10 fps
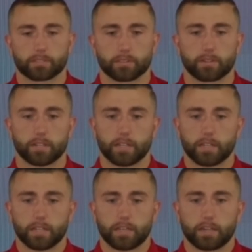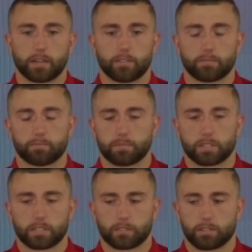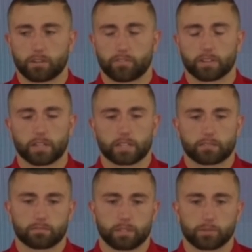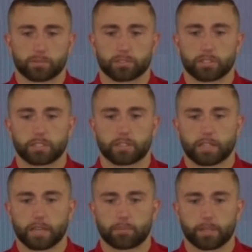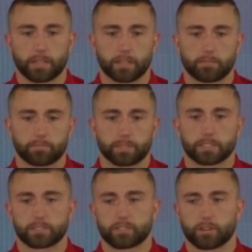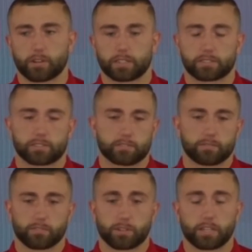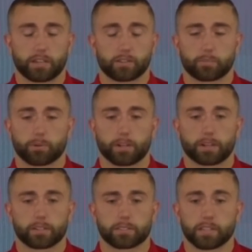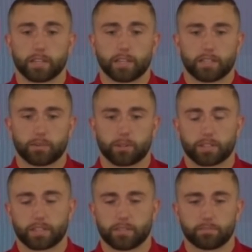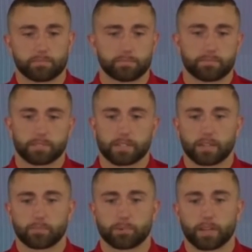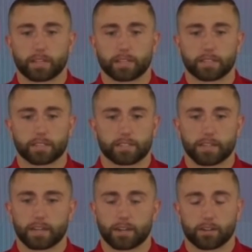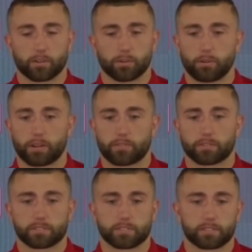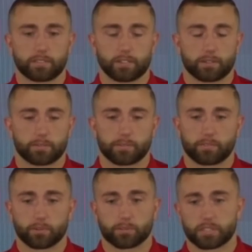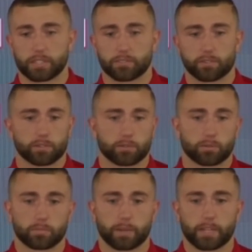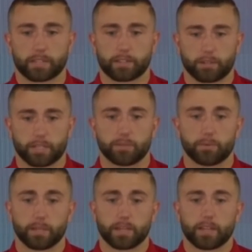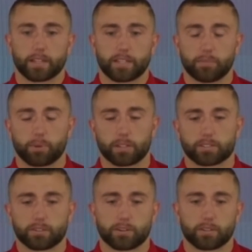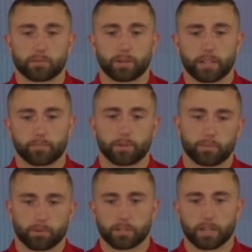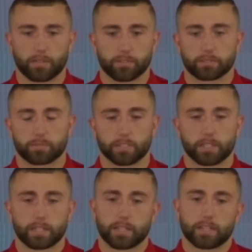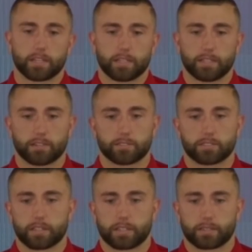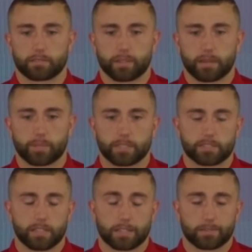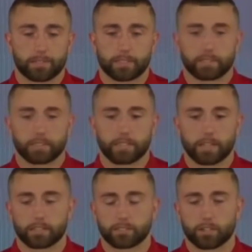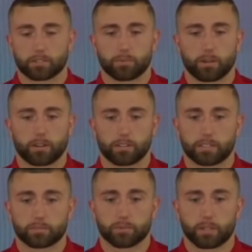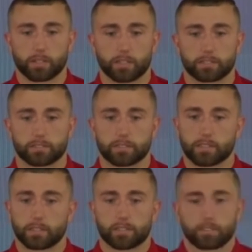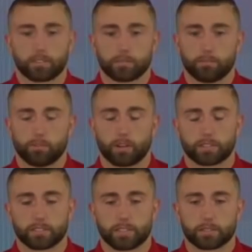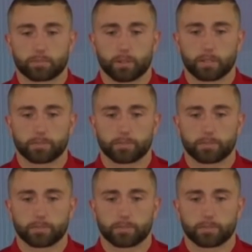So, uh, you know, I felt like it was good that they kept me in because you know it's for any other players, you want to keep uh, playing the guy or whoever to you know if you're a receiver or quarterback, you know keep keep pressing on. That way they build more confidence. But you know, just like that being said, I mean, I dropped the ball. It is what it is move on to the next play.